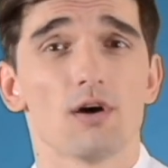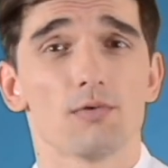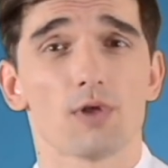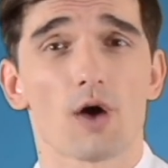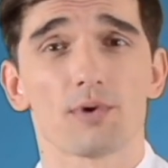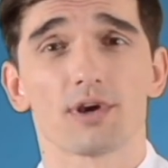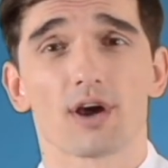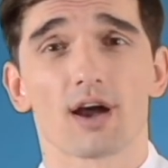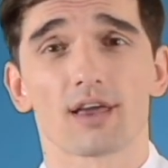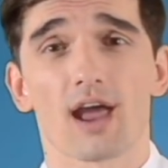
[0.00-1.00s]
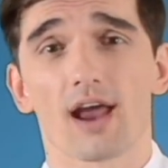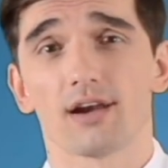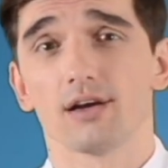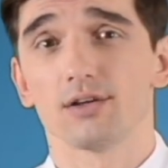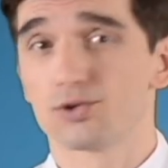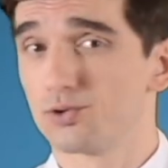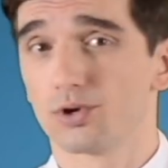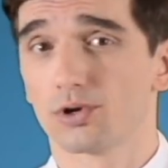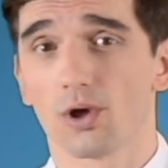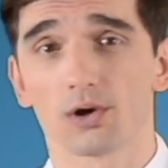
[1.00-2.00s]
flowing again through the
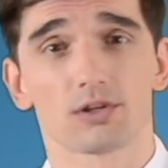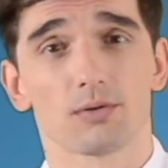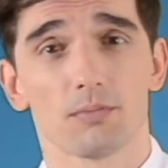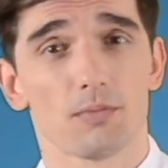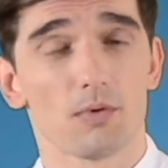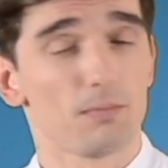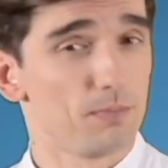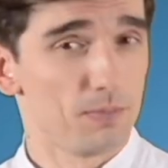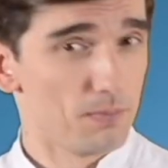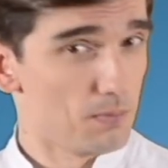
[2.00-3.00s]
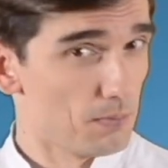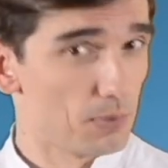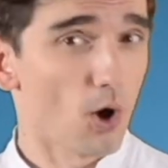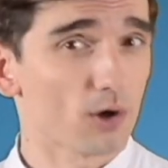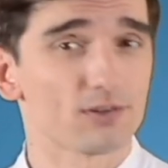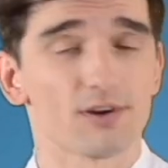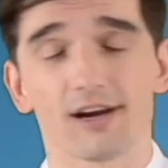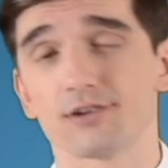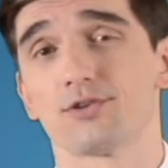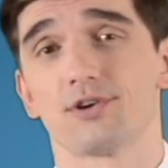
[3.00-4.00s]
blocked
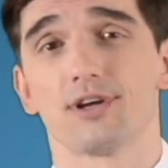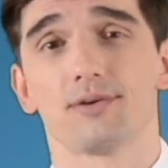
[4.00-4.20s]
artery.